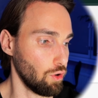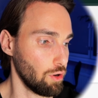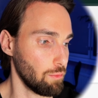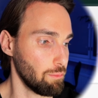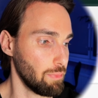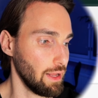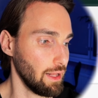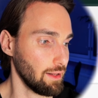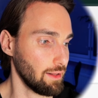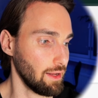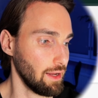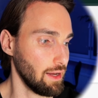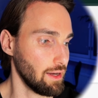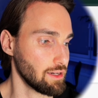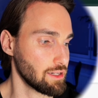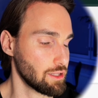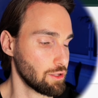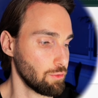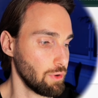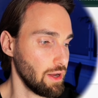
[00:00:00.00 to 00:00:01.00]
built-in
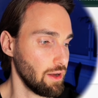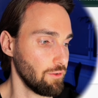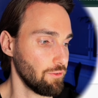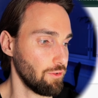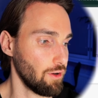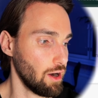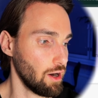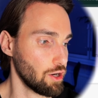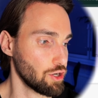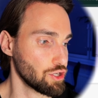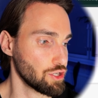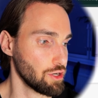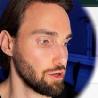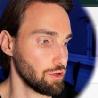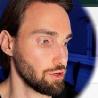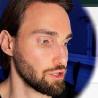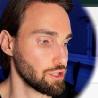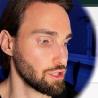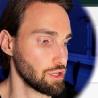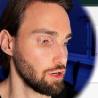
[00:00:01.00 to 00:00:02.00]
string
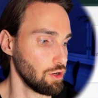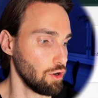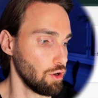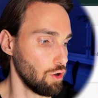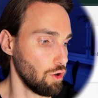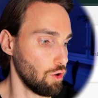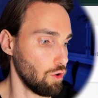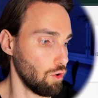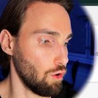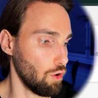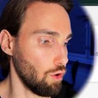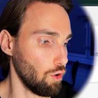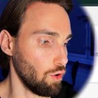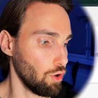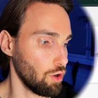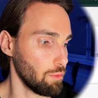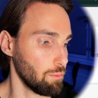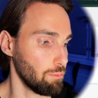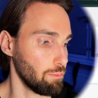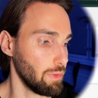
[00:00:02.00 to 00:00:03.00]
functions,
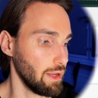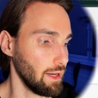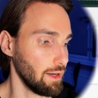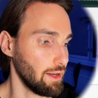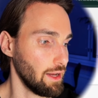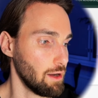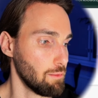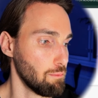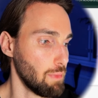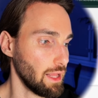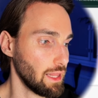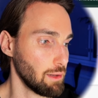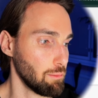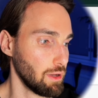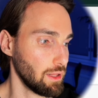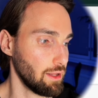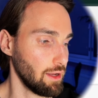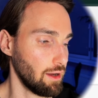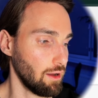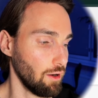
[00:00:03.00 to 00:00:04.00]
or built-in
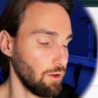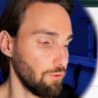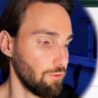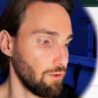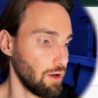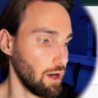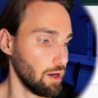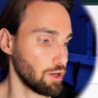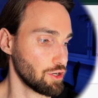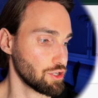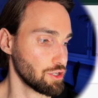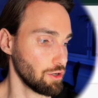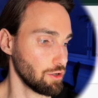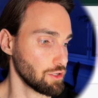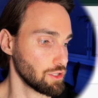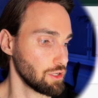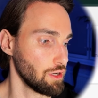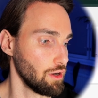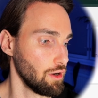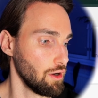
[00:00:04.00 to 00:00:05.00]
mathematical
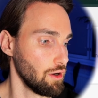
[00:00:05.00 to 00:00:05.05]
functions.